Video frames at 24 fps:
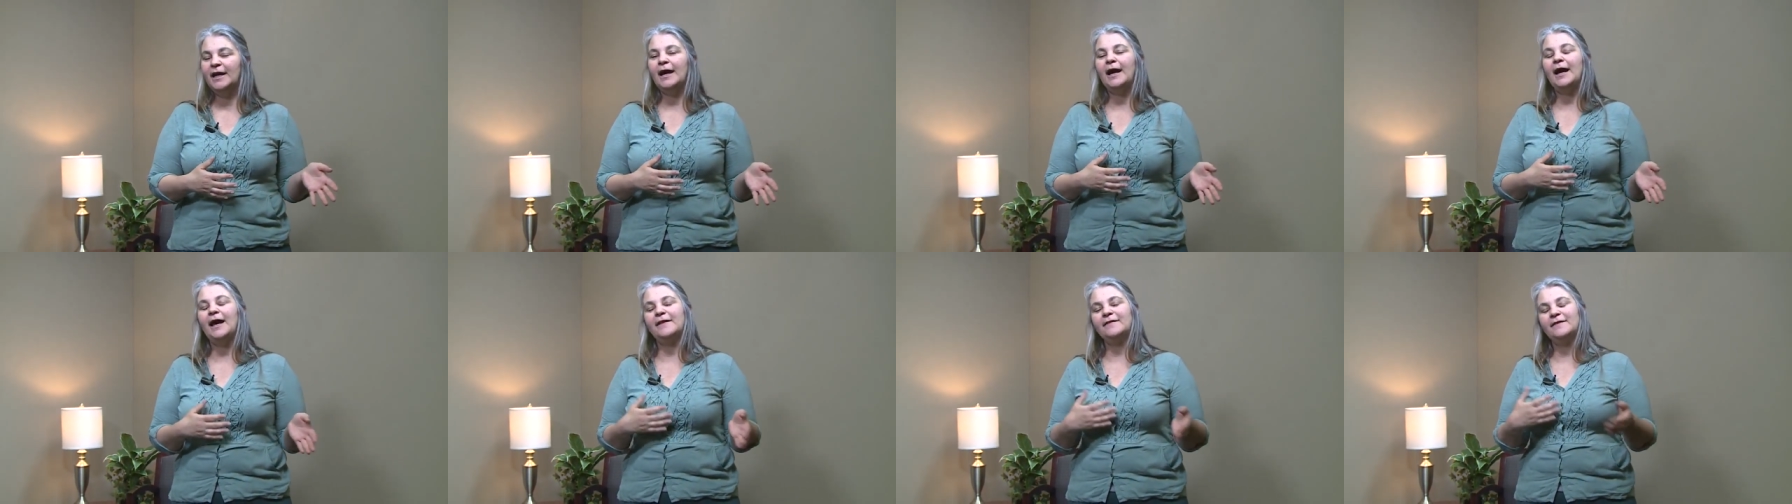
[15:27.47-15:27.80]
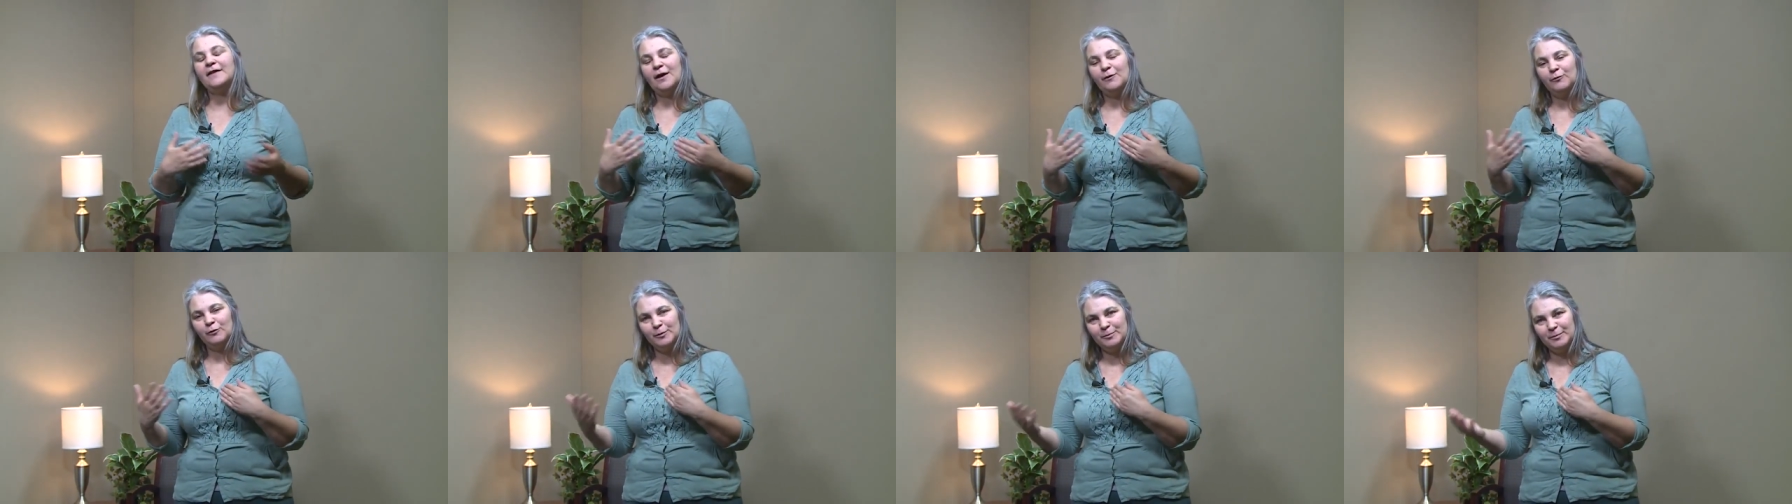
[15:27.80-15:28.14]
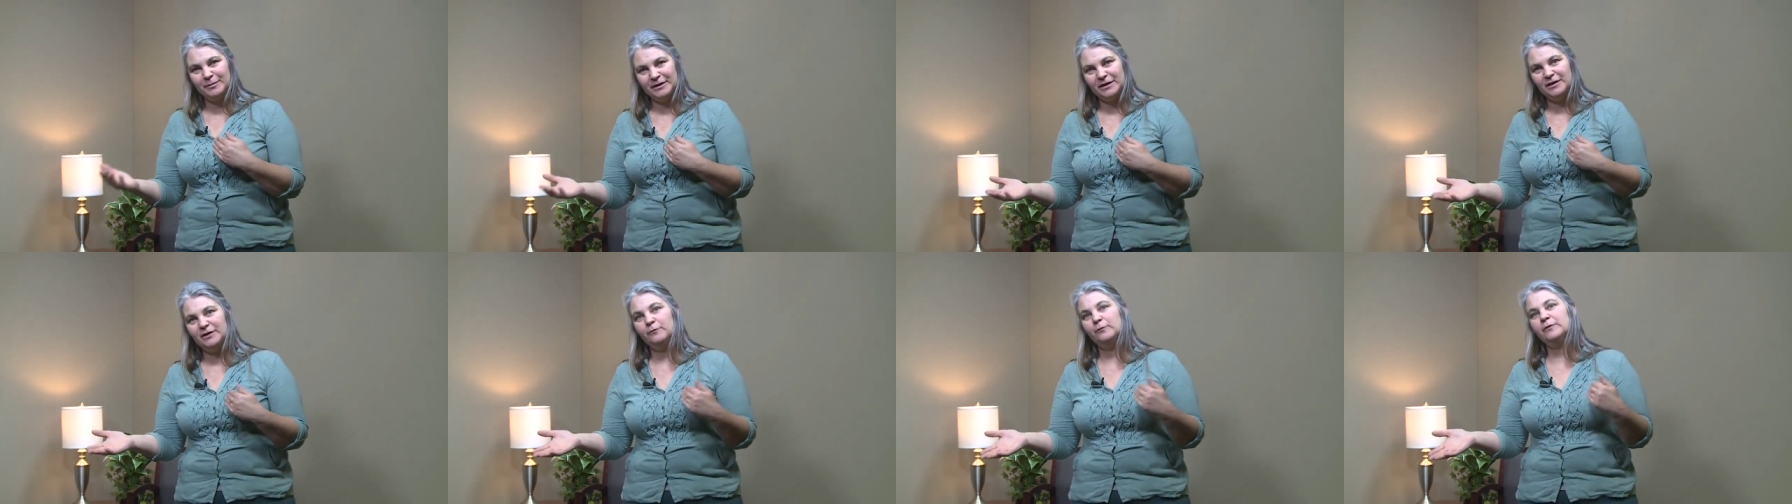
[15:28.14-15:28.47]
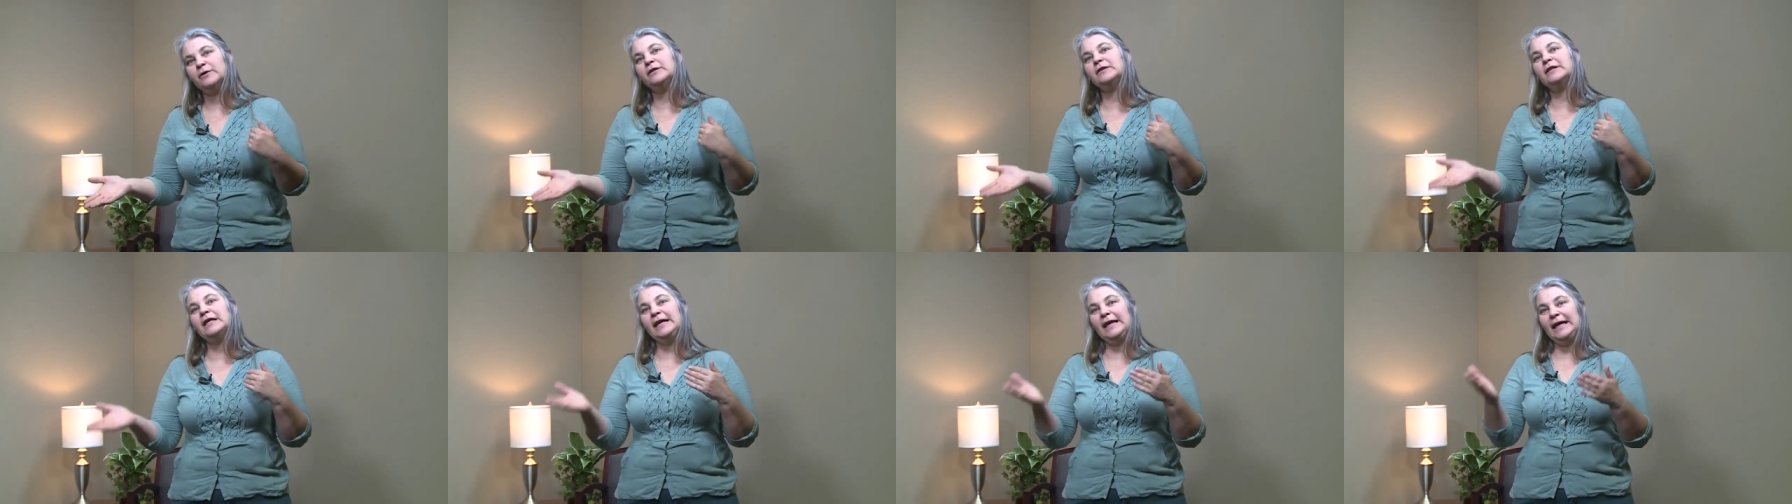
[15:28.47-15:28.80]
And that would be
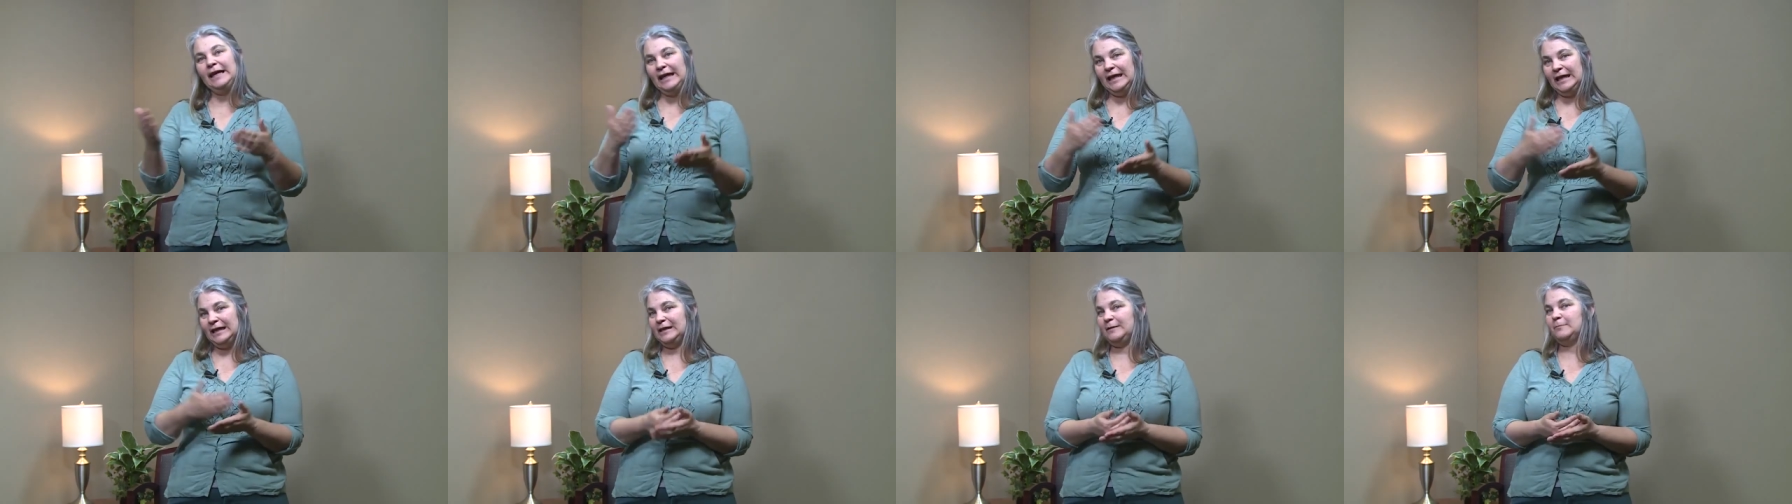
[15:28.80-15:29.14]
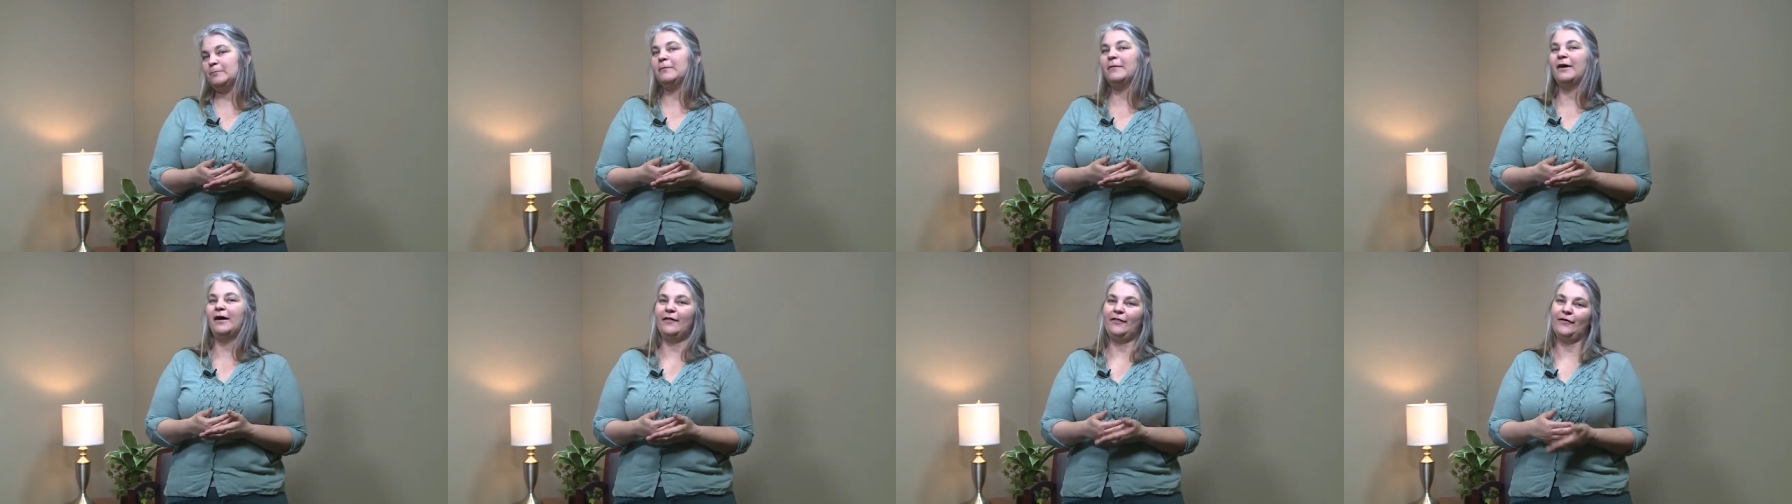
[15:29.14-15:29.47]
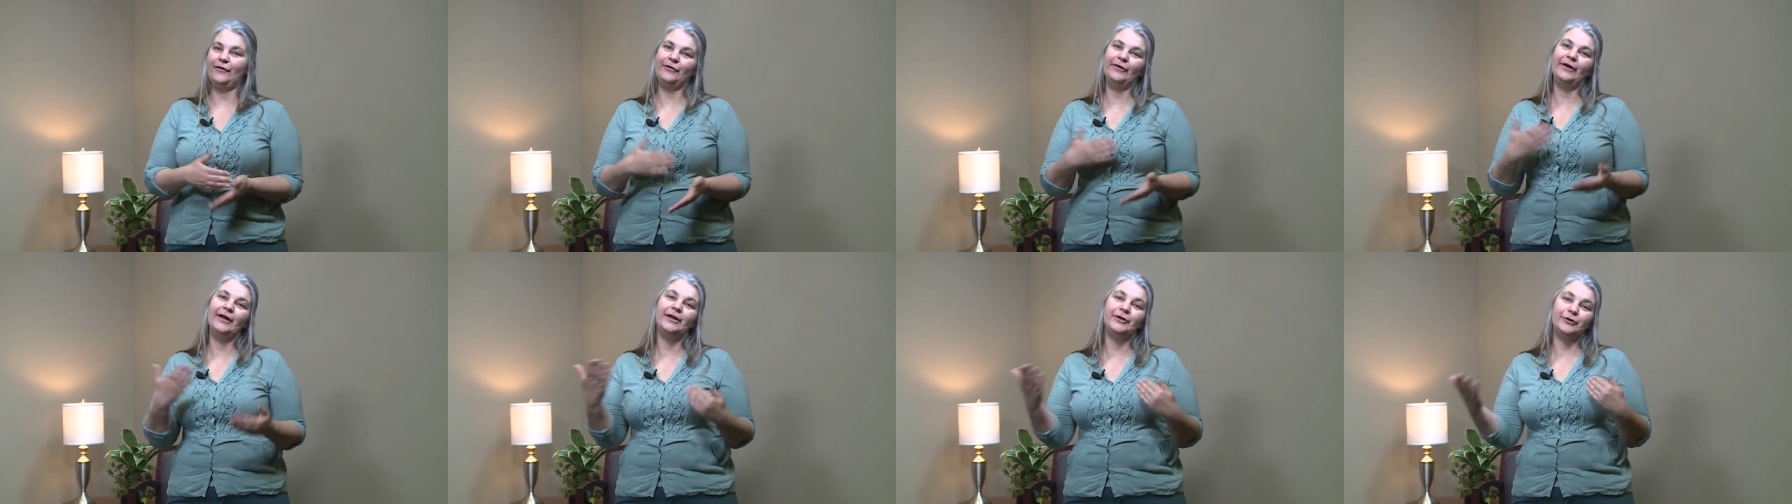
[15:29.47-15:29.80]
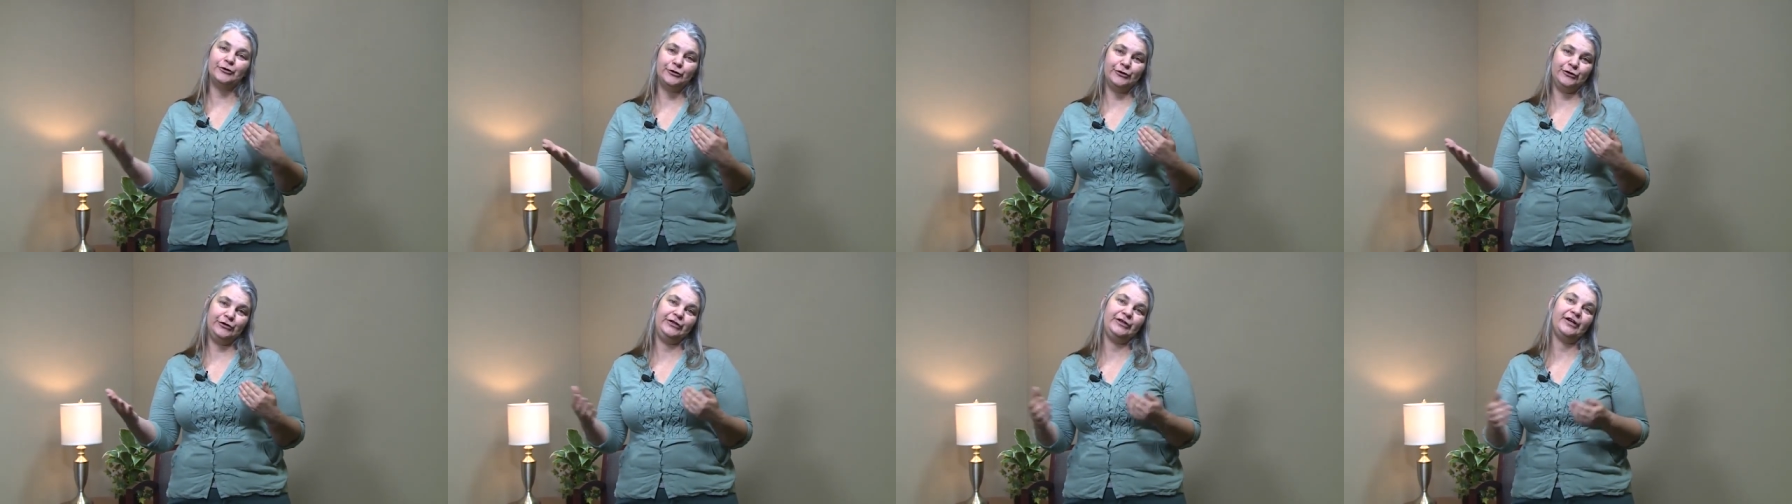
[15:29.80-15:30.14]
with any mother and
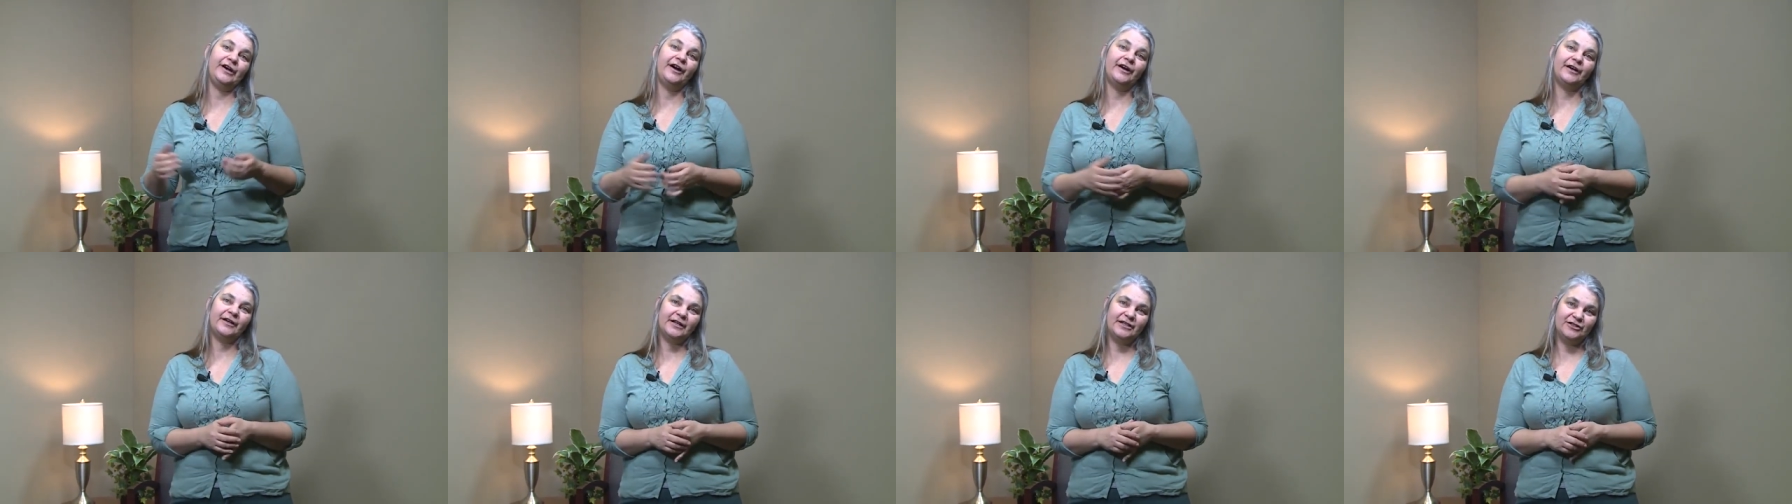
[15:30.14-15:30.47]
her young,